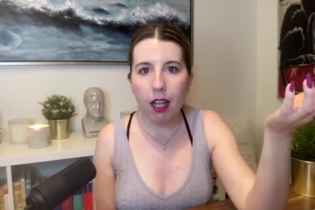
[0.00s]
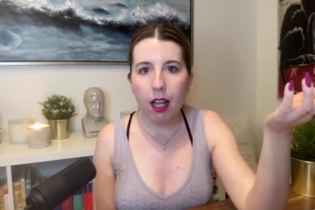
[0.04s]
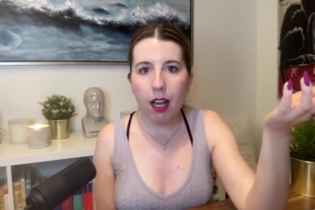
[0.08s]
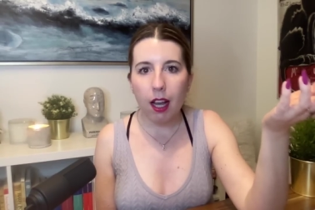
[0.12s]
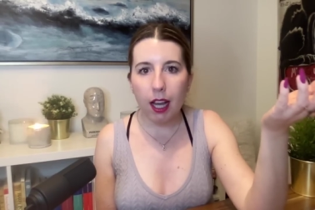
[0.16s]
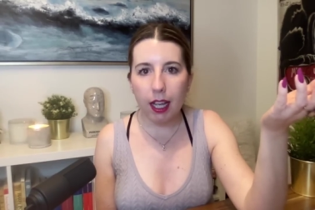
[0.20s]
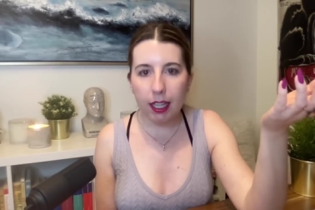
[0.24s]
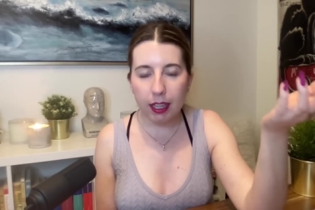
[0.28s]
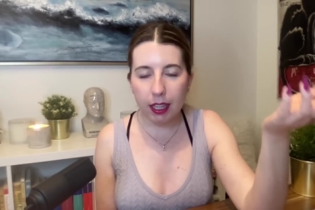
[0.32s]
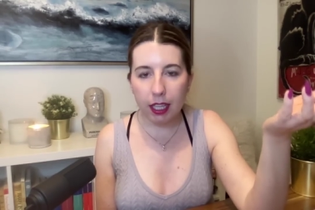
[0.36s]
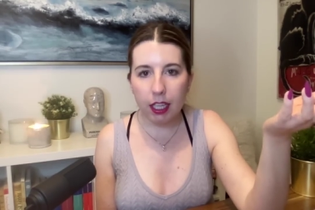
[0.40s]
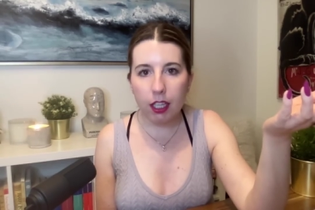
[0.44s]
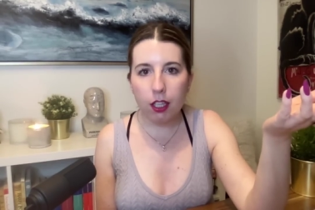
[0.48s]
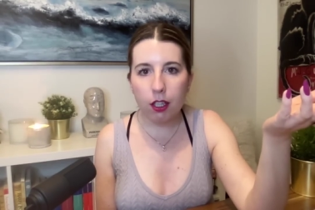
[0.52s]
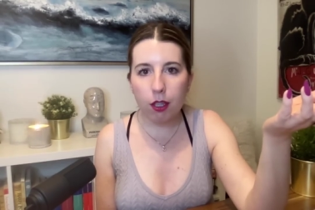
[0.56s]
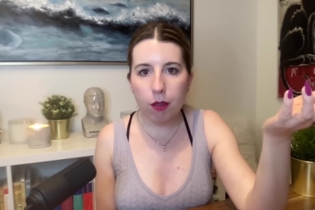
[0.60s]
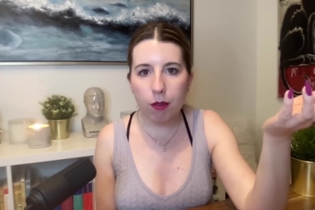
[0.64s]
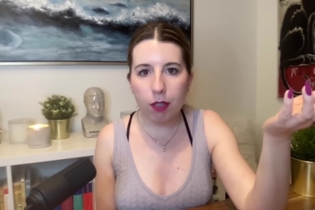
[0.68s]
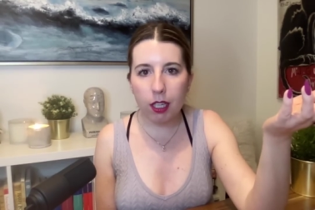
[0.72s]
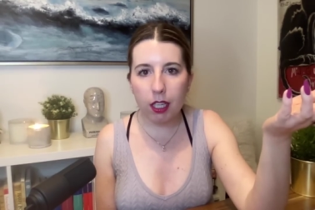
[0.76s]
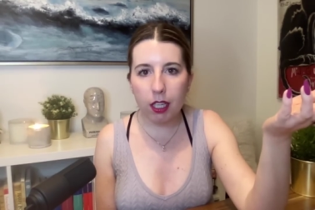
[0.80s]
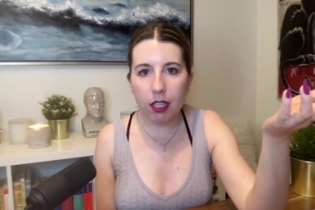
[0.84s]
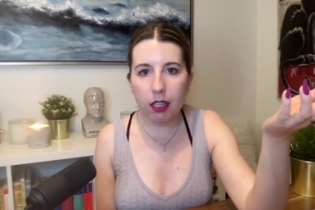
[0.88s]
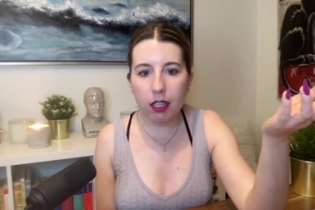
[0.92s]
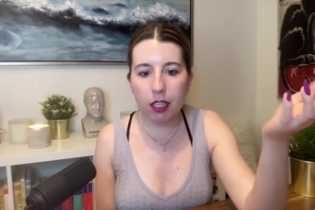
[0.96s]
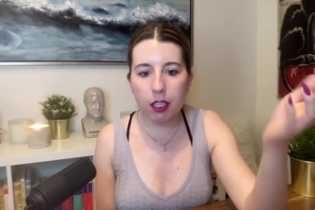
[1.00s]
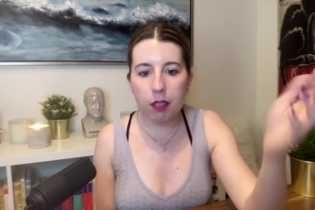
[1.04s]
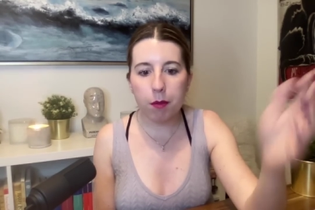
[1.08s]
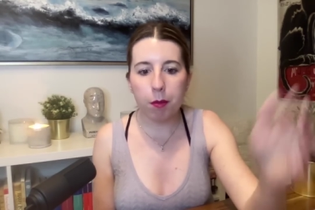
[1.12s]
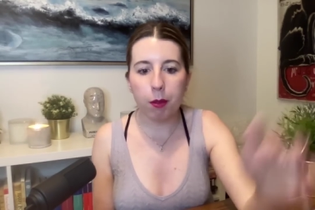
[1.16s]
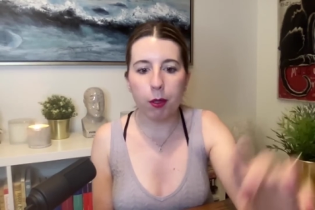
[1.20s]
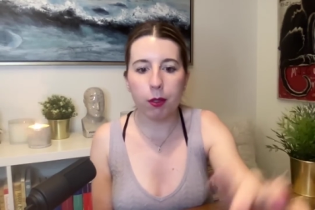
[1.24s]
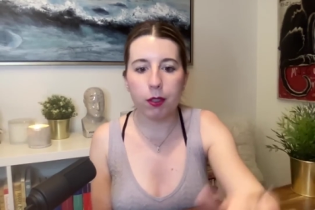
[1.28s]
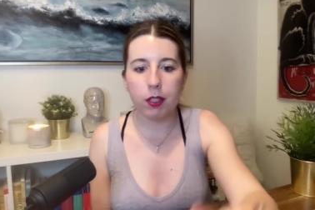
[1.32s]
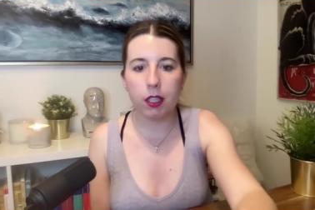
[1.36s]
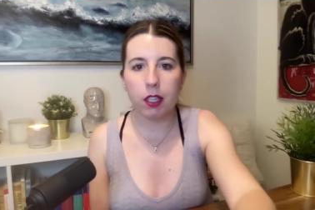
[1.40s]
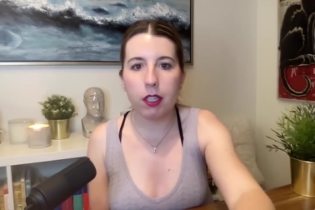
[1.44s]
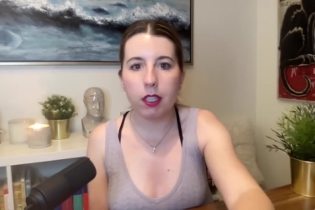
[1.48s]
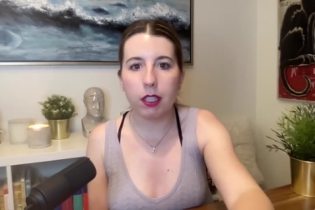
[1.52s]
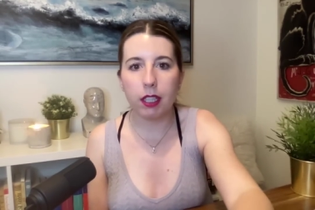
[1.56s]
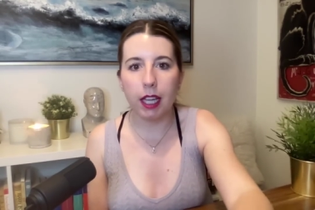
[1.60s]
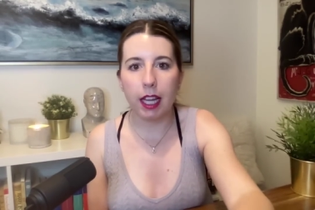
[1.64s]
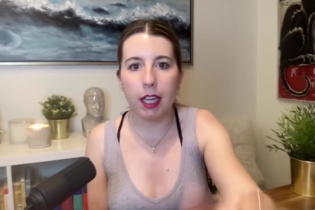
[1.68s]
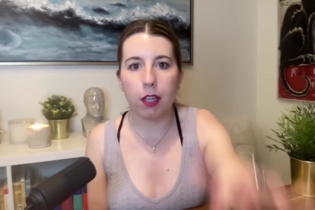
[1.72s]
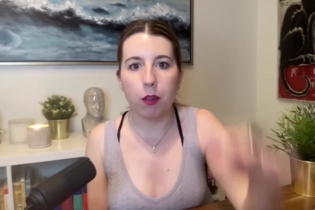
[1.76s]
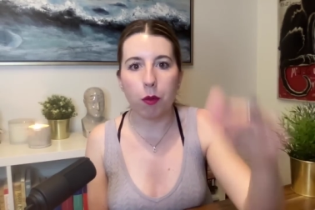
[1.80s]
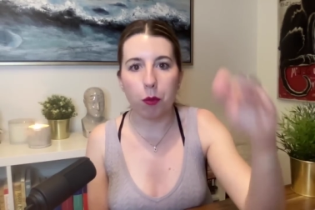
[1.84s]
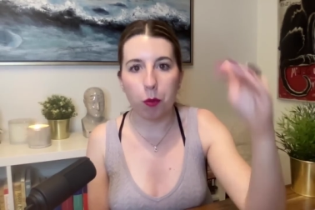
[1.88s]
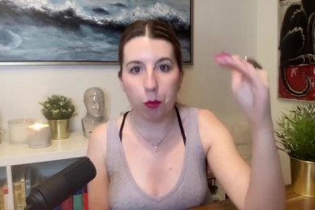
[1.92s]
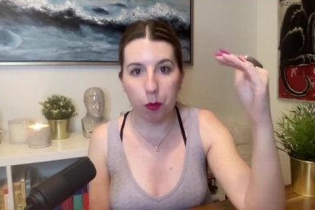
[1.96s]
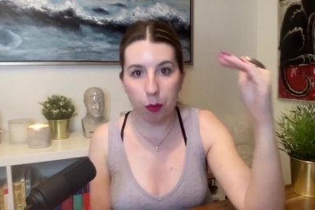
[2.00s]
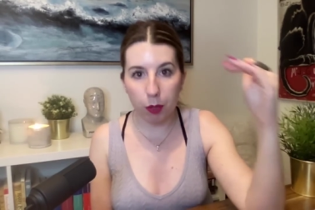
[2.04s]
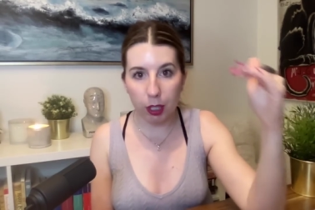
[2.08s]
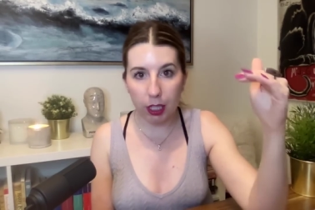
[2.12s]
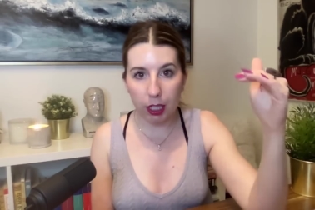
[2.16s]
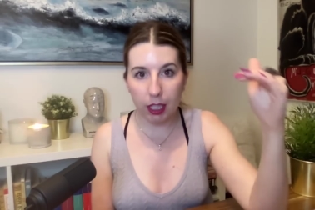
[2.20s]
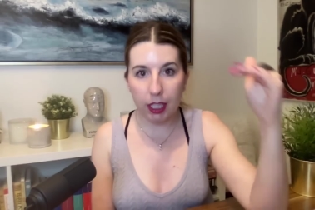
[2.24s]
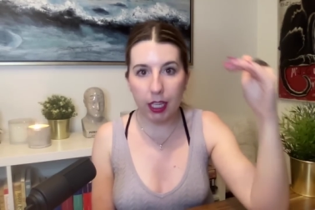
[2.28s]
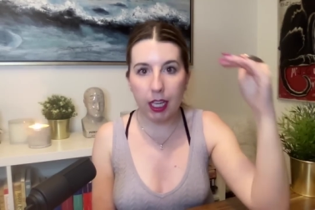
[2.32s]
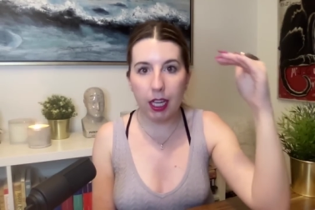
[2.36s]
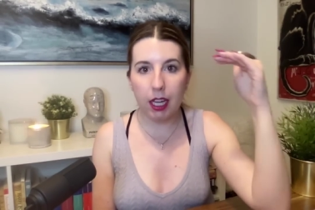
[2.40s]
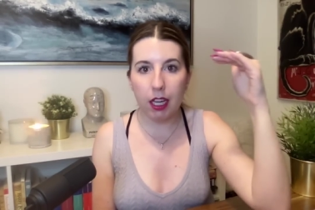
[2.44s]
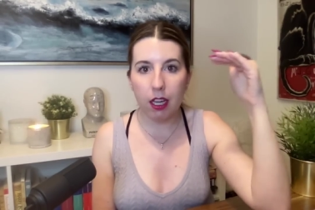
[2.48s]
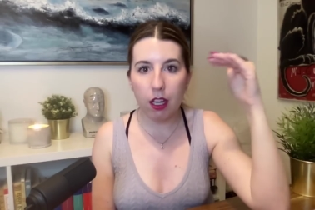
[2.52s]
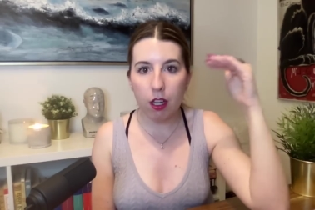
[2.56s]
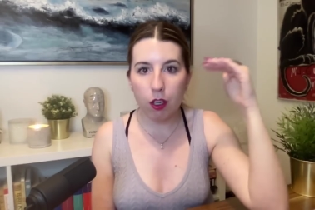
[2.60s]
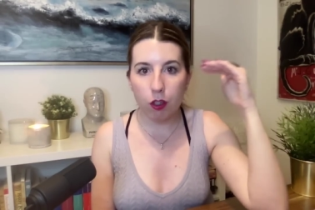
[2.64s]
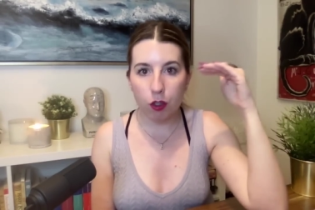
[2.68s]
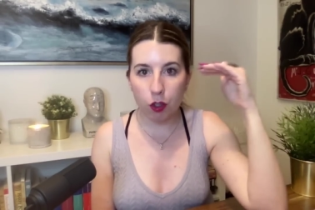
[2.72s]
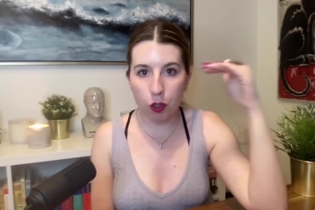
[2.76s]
I think you need this person to like really